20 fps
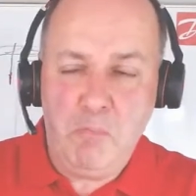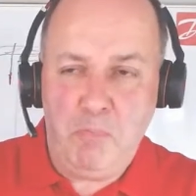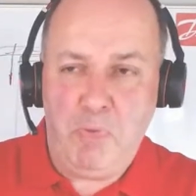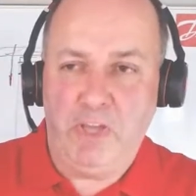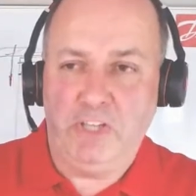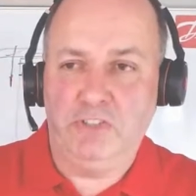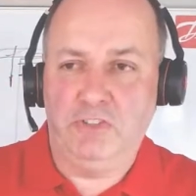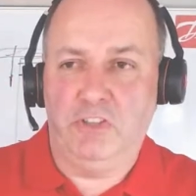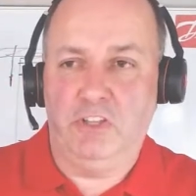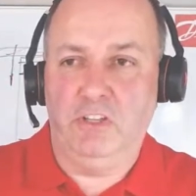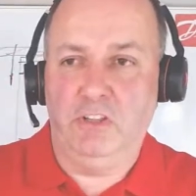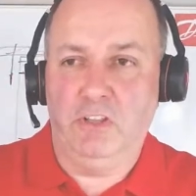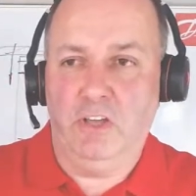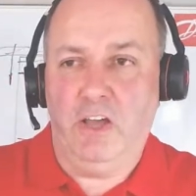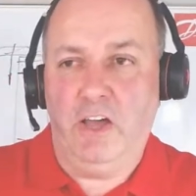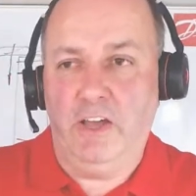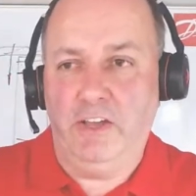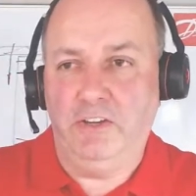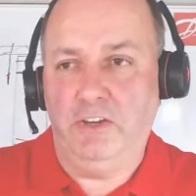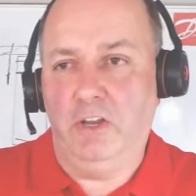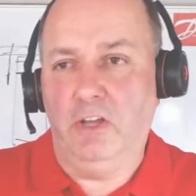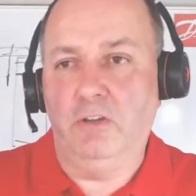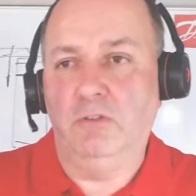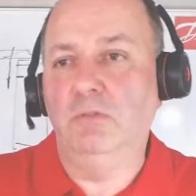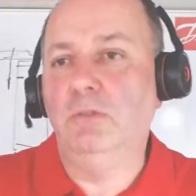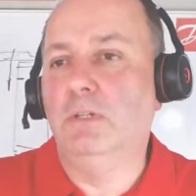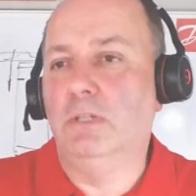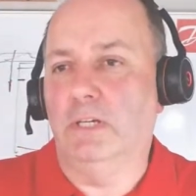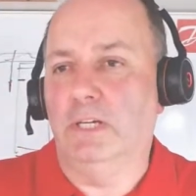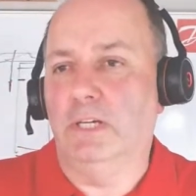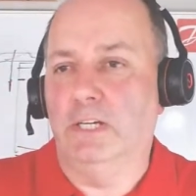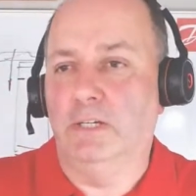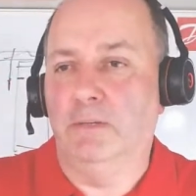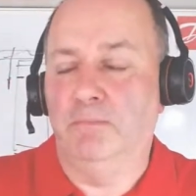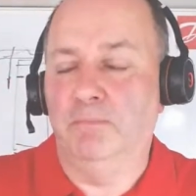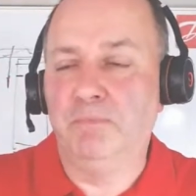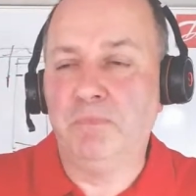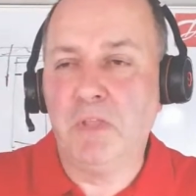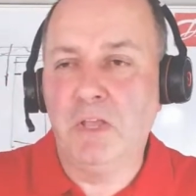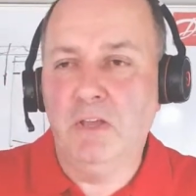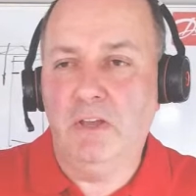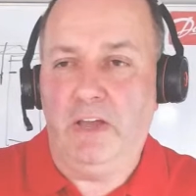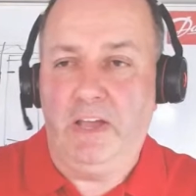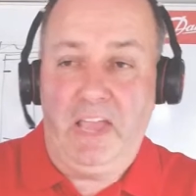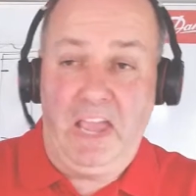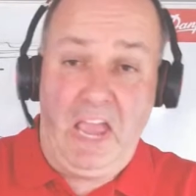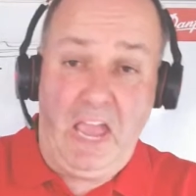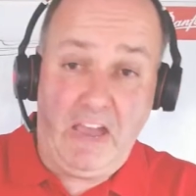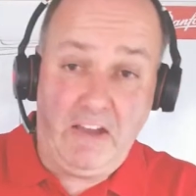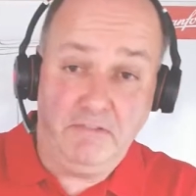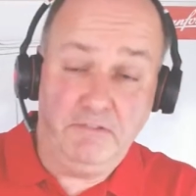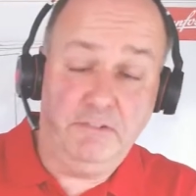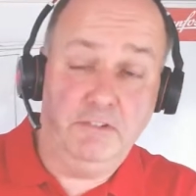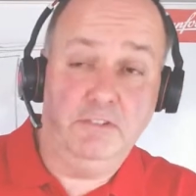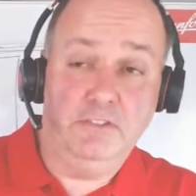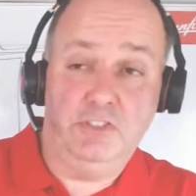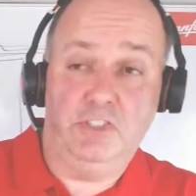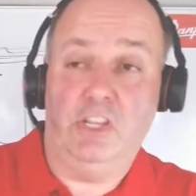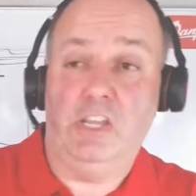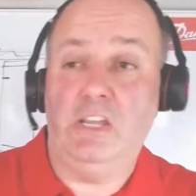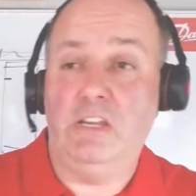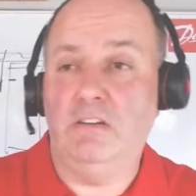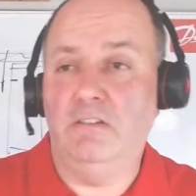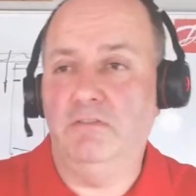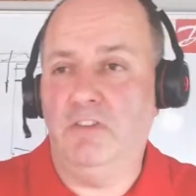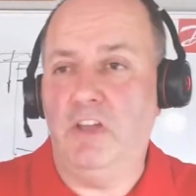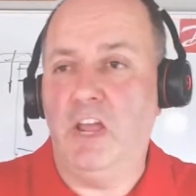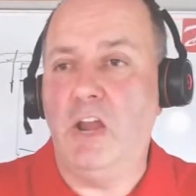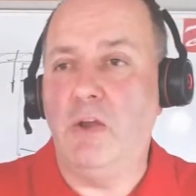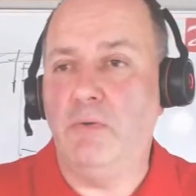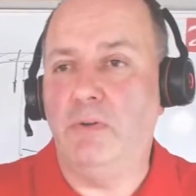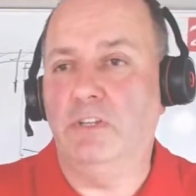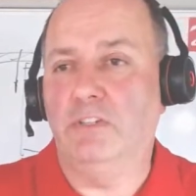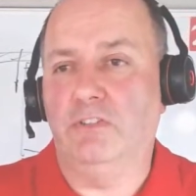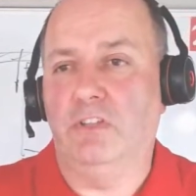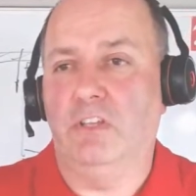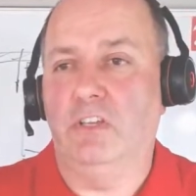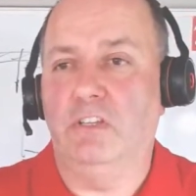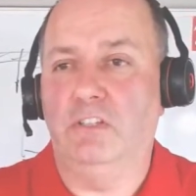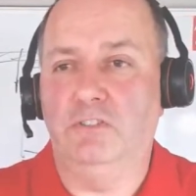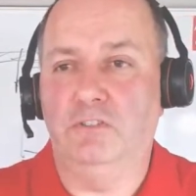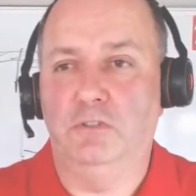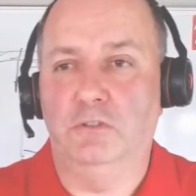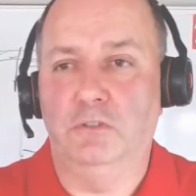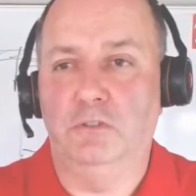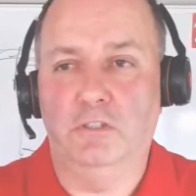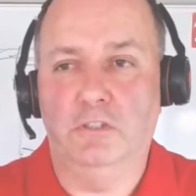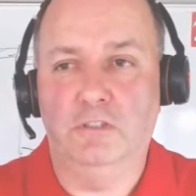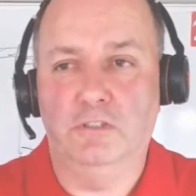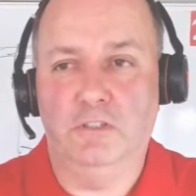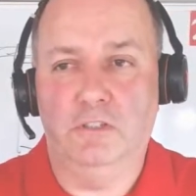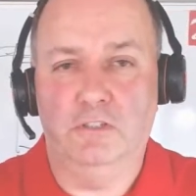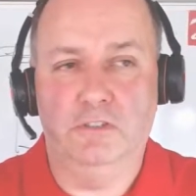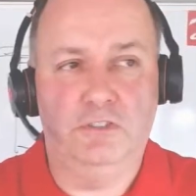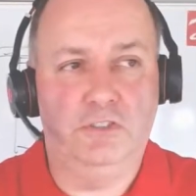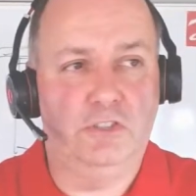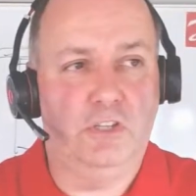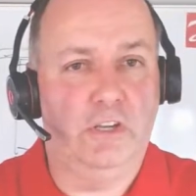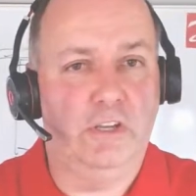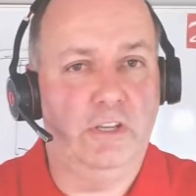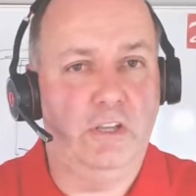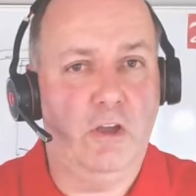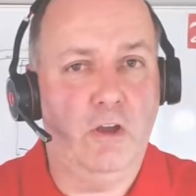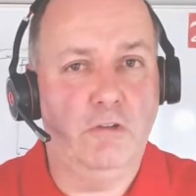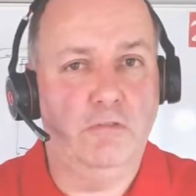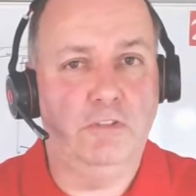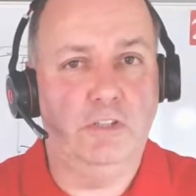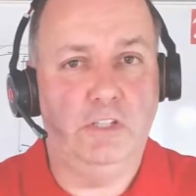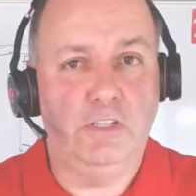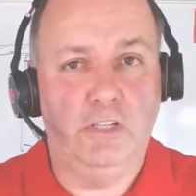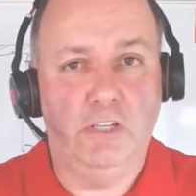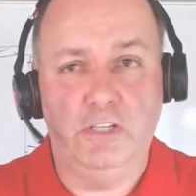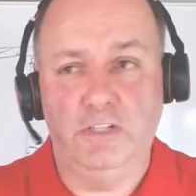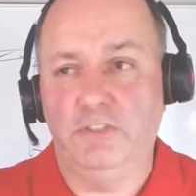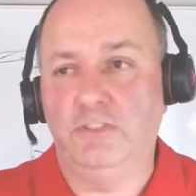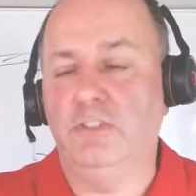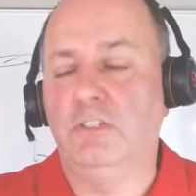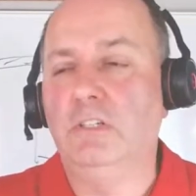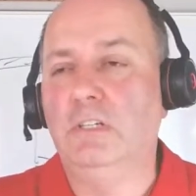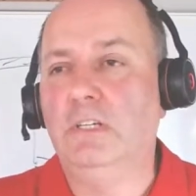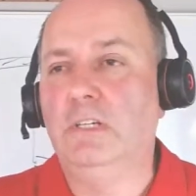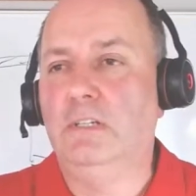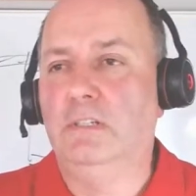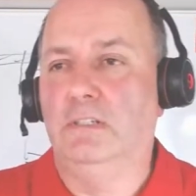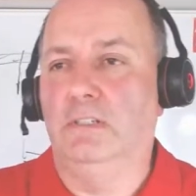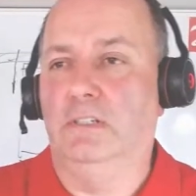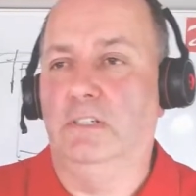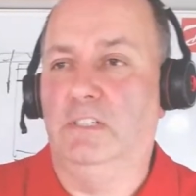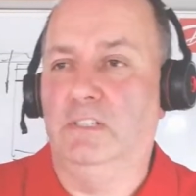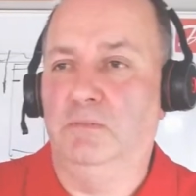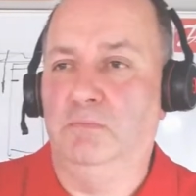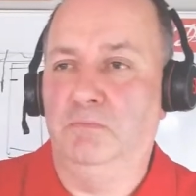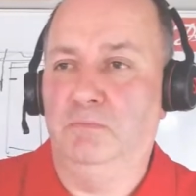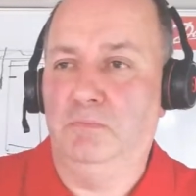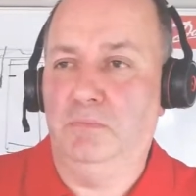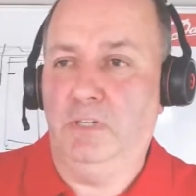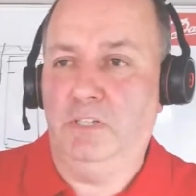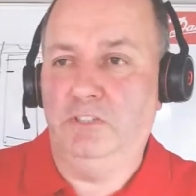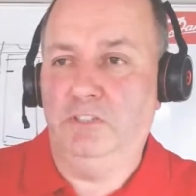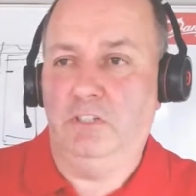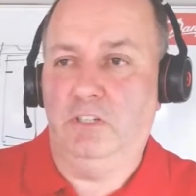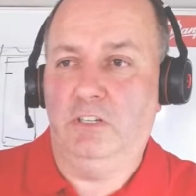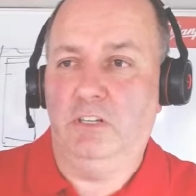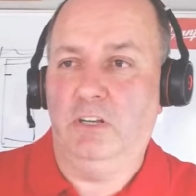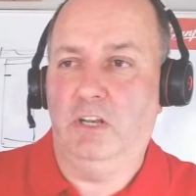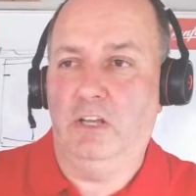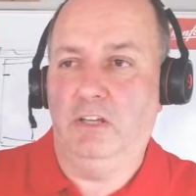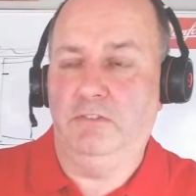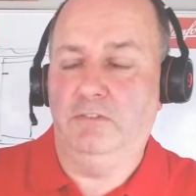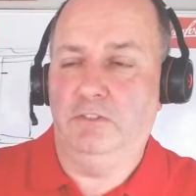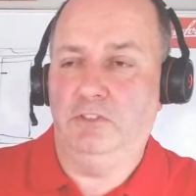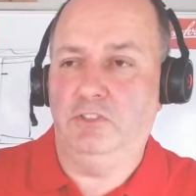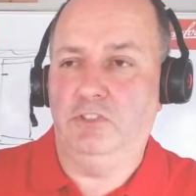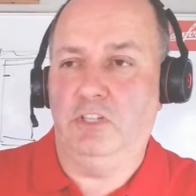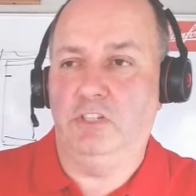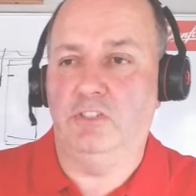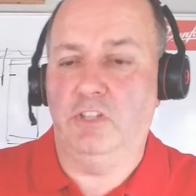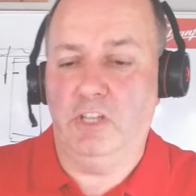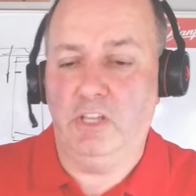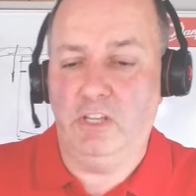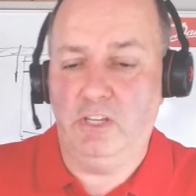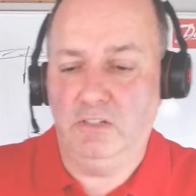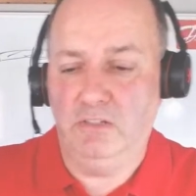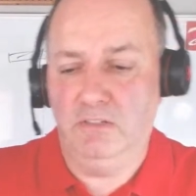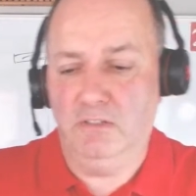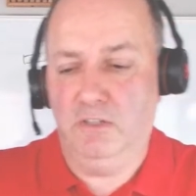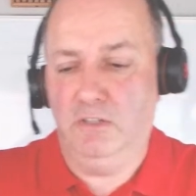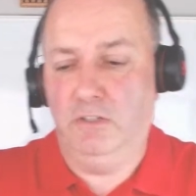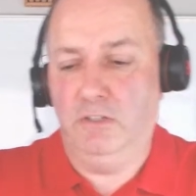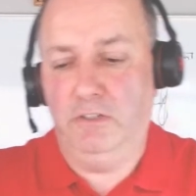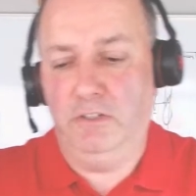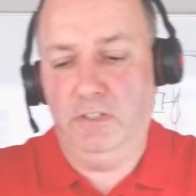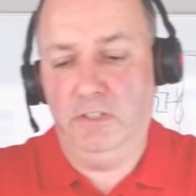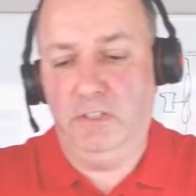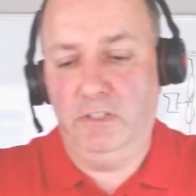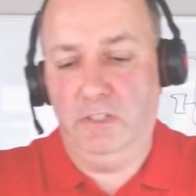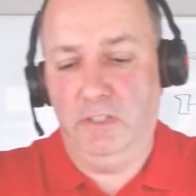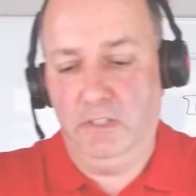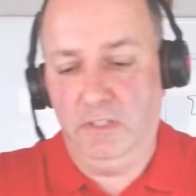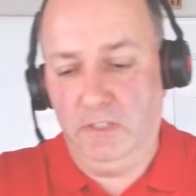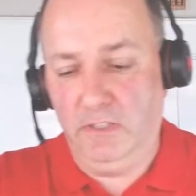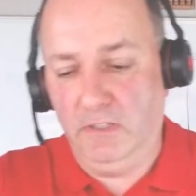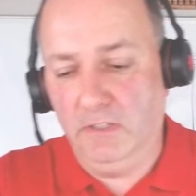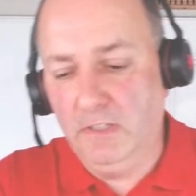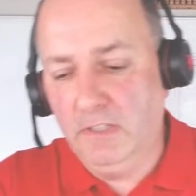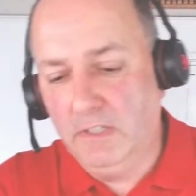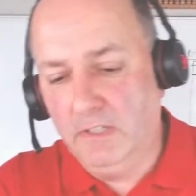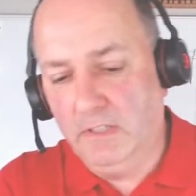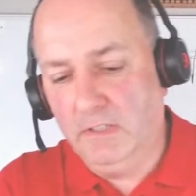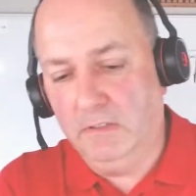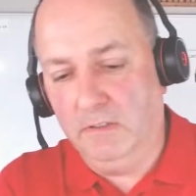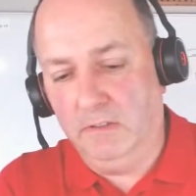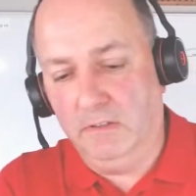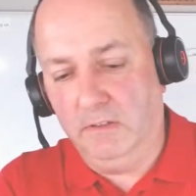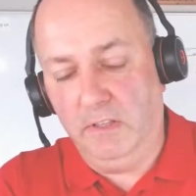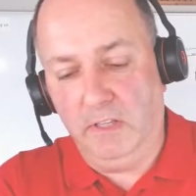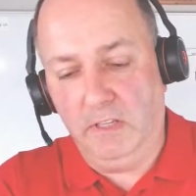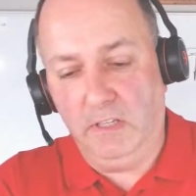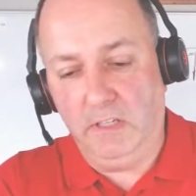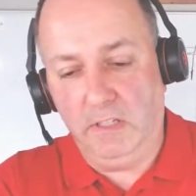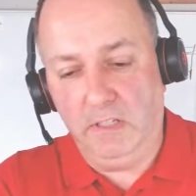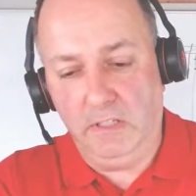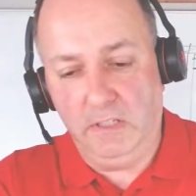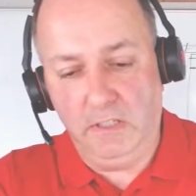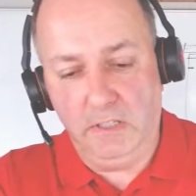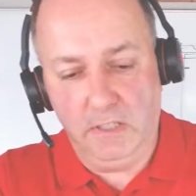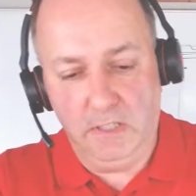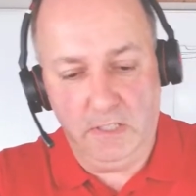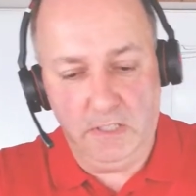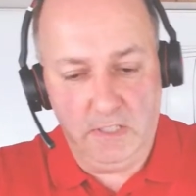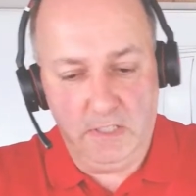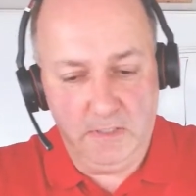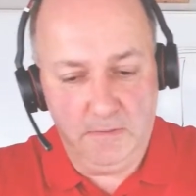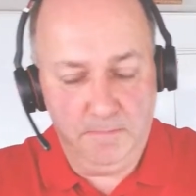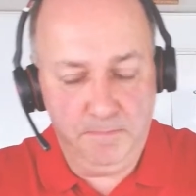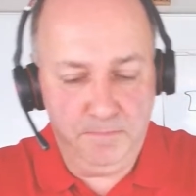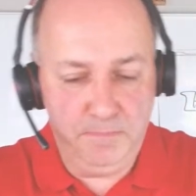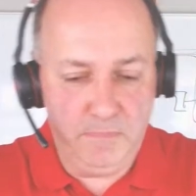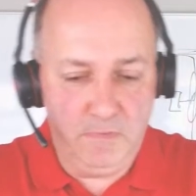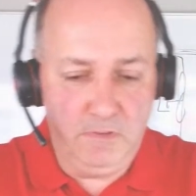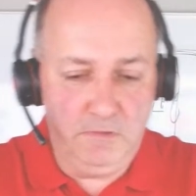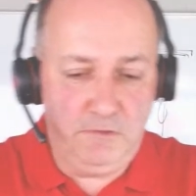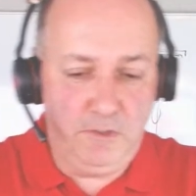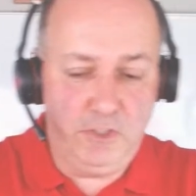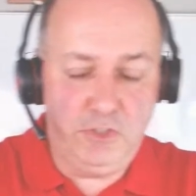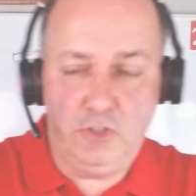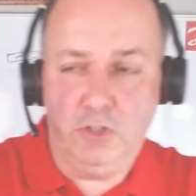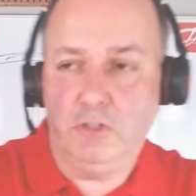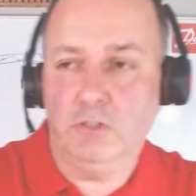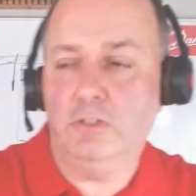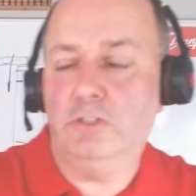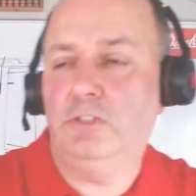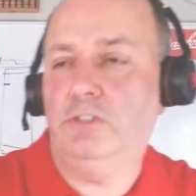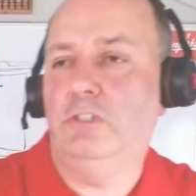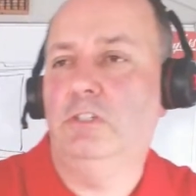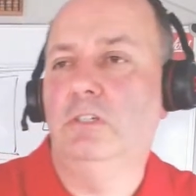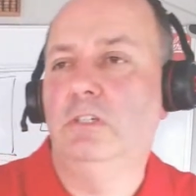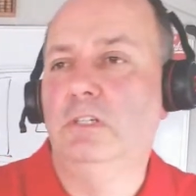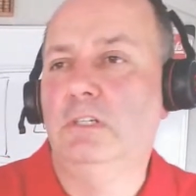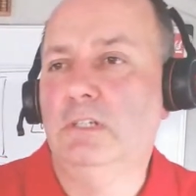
best thing that I know. I have seen various things done on site over the years. I started life at 16 on the fish docks,